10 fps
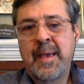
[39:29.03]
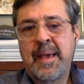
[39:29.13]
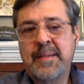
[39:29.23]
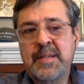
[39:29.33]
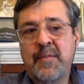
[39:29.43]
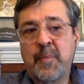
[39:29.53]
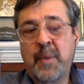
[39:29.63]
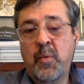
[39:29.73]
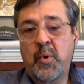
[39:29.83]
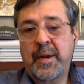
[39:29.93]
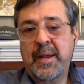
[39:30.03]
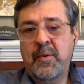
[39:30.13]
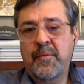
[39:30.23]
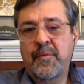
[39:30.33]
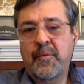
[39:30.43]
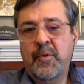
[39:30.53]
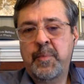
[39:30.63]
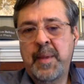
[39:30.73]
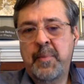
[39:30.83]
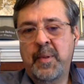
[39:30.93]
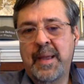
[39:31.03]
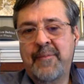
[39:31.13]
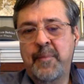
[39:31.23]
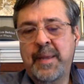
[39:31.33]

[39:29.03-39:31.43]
and some of them are working with people like